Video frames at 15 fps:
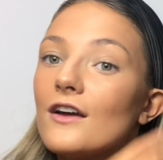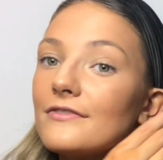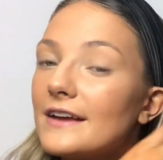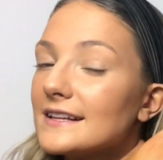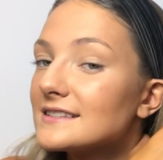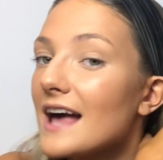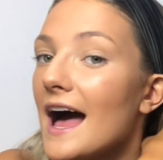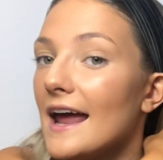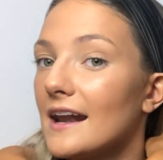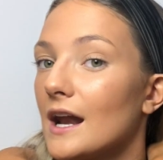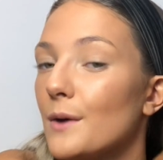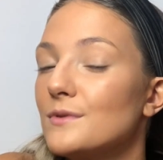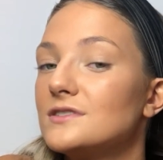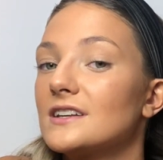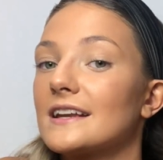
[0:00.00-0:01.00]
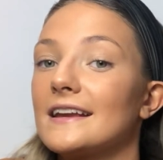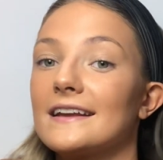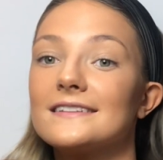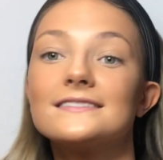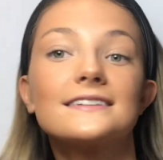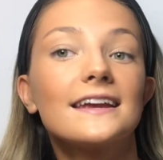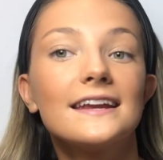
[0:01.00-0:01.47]
fake tan, and I was looking
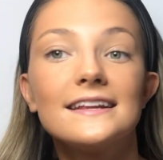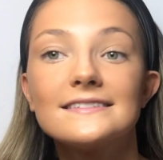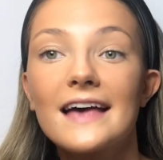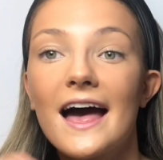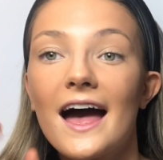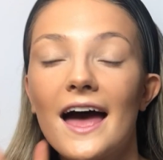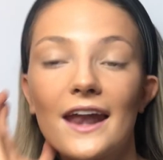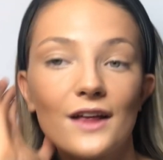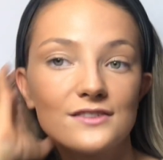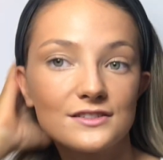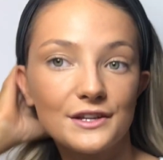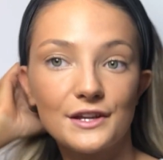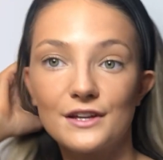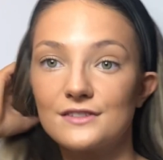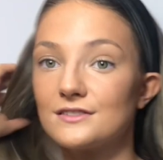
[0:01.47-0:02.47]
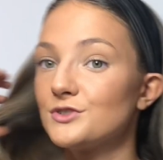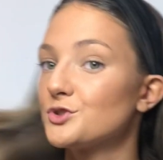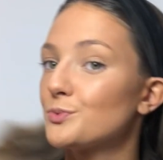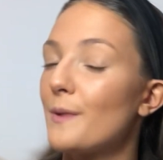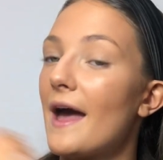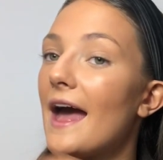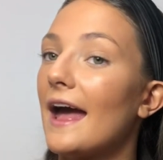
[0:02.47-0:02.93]
at Skinny Tan, I was looking at Saint
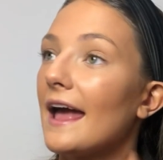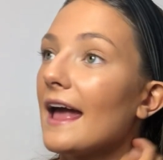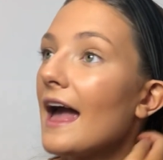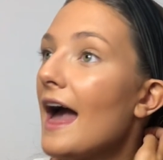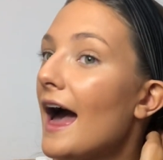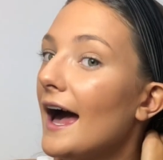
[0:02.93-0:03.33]
Tropez,